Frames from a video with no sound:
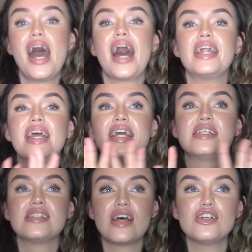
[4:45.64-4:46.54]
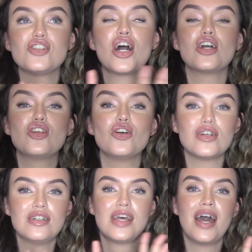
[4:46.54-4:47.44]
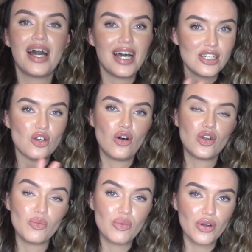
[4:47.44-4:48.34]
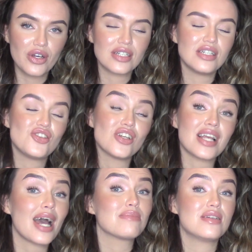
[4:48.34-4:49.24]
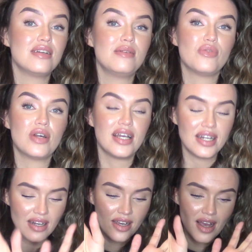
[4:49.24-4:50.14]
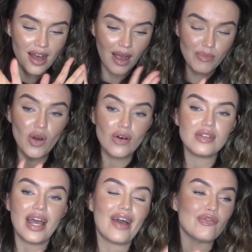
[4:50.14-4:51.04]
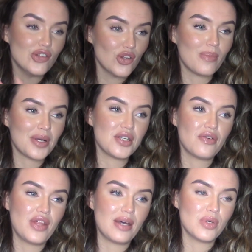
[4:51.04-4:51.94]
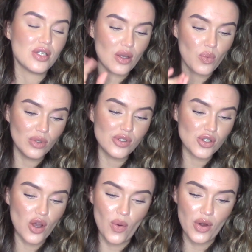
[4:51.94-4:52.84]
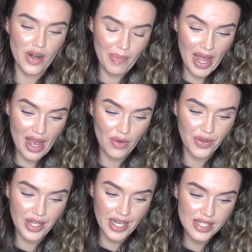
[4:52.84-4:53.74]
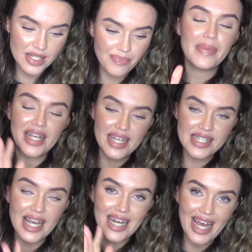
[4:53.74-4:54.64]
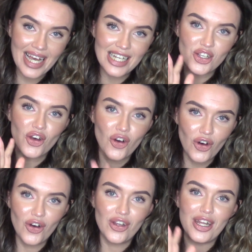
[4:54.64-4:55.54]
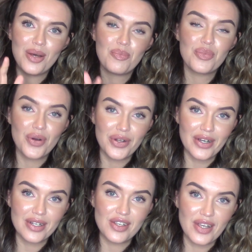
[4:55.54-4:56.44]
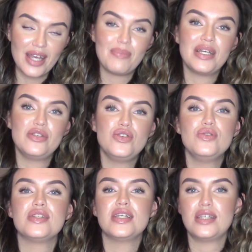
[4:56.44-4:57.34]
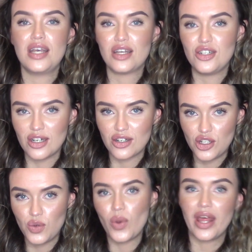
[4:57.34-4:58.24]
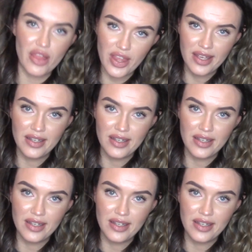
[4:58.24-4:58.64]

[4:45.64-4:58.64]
And it's such a good add-on product. It's just absolutely brilliant. I have to stop myself there because I will just go on about how good it is. But it is an add-on product, okay? Please use this in conjunction with